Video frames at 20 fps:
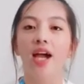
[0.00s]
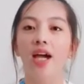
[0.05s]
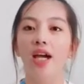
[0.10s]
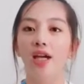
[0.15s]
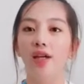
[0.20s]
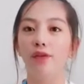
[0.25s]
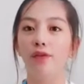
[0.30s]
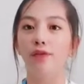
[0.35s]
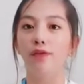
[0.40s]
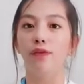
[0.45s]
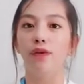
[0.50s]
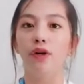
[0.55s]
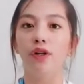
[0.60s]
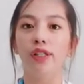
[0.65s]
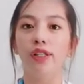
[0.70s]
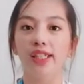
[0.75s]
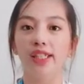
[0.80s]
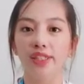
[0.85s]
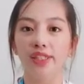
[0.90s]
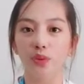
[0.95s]
and
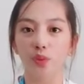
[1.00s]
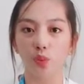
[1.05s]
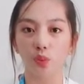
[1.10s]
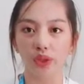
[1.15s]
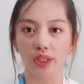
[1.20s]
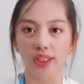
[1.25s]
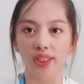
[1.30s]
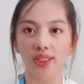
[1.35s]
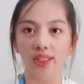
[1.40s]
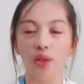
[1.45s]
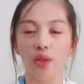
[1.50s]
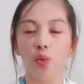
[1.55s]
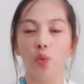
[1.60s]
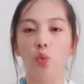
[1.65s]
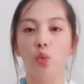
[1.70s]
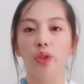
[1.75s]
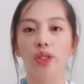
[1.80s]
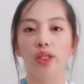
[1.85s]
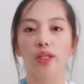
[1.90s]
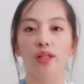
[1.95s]
for this week
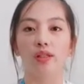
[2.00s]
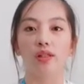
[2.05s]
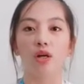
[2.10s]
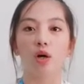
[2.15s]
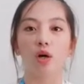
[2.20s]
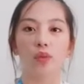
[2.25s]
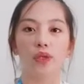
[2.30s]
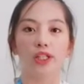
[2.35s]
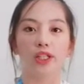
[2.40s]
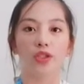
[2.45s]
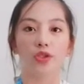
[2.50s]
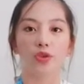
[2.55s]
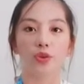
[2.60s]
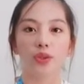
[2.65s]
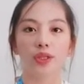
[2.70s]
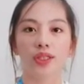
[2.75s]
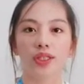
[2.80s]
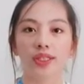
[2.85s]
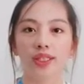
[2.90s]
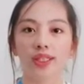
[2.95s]
we are going to
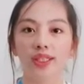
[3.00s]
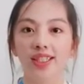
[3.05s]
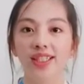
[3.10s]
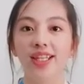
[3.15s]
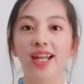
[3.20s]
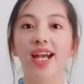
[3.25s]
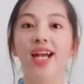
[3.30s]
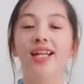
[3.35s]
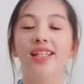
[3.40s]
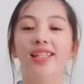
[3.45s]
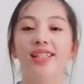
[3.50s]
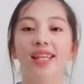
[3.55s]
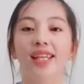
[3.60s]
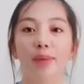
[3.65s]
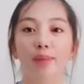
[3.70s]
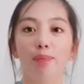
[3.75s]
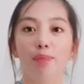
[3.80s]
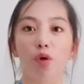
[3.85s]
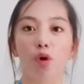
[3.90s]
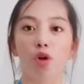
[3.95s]
learn the
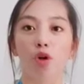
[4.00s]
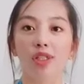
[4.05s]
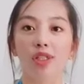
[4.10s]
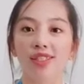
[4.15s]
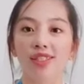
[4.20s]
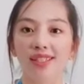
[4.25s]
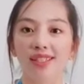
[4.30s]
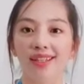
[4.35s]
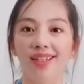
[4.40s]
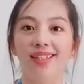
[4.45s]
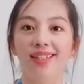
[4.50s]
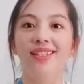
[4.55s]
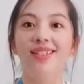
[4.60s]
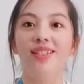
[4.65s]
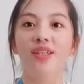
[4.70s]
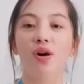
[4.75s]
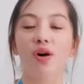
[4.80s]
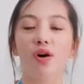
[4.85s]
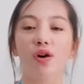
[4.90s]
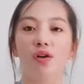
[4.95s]

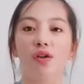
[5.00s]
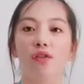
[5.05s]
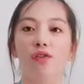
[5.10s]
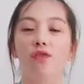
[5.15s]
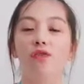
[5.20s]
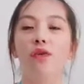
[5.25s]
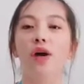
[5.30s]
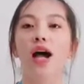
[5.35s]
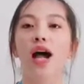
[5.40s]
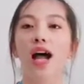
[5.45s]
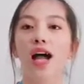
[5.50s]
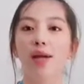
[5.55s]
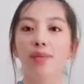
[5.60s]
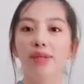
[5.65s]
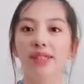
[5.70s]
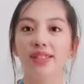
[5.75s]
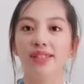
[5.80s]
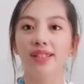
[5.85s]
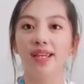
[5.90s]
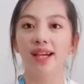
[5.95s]
importance of
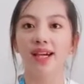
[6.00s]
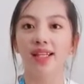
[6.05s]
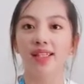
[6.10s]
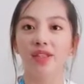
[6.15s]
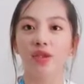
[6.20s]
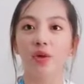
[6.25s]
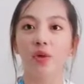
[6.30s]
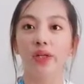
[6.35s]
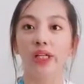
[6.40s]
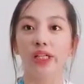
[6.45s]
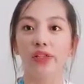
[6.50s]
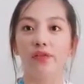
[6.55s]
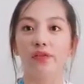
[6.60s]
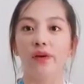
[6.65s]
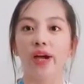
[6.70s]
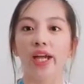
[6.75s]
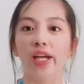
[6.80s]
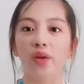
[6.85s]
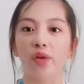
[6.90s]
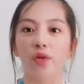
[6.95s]
habitat or
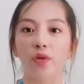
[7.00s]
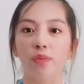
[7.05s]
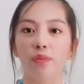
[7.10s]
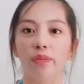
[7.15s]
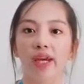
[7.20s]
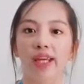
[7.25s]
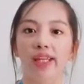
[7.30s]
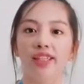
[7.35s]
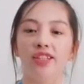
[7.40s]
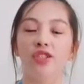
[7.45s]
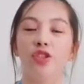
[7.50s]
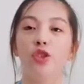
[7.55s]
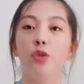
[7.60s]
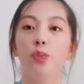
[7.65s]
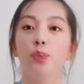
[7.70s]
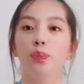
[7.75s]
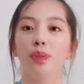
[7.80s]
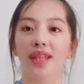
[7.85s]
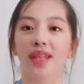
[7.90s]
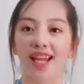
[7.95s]
environment
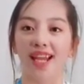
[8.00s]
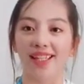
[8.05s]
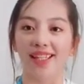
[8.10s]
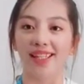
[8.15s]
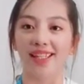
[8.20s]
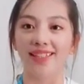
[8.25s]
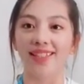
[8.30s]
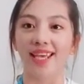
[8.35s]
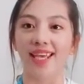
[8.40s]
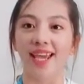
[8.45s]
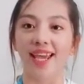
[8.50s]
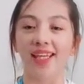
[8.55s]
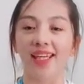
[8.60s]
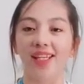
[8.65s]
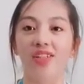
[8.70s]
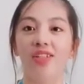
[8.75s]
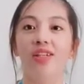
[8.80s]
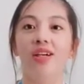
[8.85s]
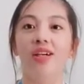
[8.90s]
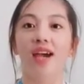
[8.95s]
to plants
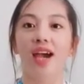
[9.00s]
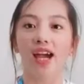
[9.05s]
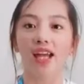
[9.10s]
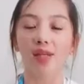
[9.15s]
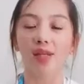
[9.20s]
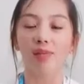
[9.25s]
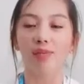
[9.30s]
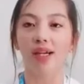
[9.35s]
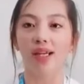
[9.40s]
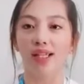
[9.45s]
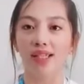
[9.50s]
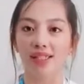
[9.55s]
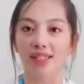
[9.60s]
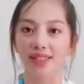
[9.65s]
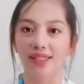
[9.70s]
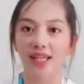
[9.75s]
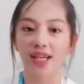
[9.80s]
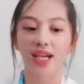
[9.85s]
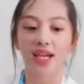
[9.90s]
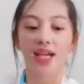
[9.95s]
and
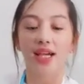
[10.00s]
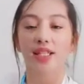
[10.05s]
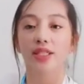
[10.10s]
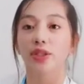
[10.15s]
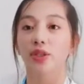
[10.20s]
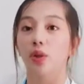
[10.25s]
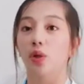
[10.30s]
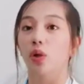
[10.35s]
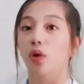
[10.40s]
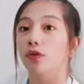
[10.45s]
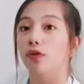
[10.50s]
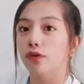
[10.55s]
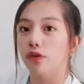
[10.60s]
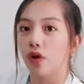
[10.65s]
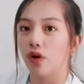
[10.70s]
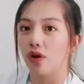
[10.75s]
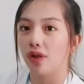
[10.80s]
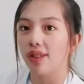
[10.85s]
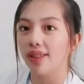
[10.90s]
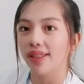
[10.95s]
animals. So of
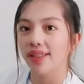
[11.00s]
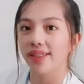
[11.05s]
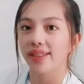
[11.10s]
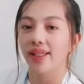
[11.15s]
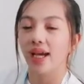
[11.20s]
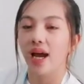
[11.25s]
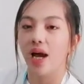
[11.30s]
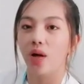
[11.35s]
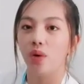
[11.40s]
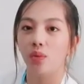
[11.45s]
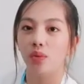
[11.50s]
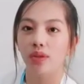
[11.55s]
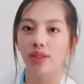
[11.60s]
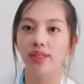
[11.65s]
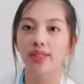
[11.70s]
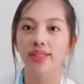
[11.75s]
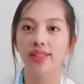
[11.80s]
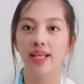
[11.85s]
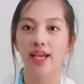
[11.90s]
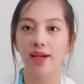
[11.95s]
course
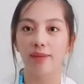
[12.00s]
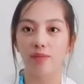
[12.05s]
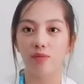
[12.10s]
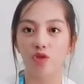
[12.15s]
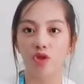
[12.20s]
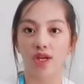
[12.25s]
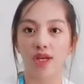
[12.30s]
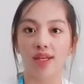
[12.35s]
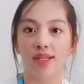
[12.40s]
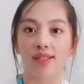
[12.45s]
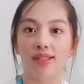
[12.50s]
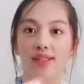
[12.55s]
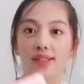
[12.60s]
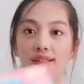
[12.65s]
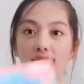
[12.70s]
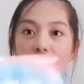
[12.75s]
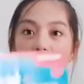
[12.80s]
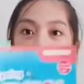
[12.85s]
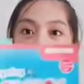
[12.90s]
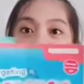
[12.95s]
our subject
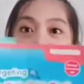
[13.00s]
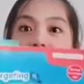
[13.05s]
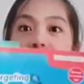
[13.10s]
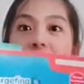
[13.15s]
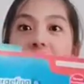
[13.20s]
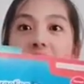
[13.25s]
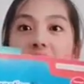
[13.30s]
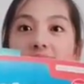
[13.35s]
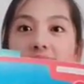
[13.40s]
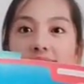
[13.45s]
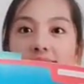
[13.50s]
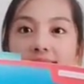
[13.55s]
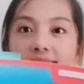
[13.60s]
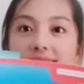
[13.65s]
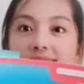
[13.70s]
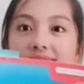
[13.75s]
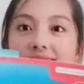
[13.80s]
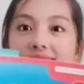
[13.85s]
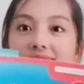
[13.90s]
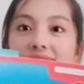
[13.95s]
is
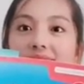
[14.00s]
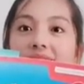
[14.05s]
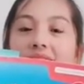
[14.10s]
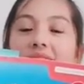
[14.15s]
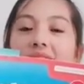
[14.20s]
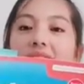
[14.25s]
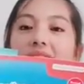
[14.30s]
science,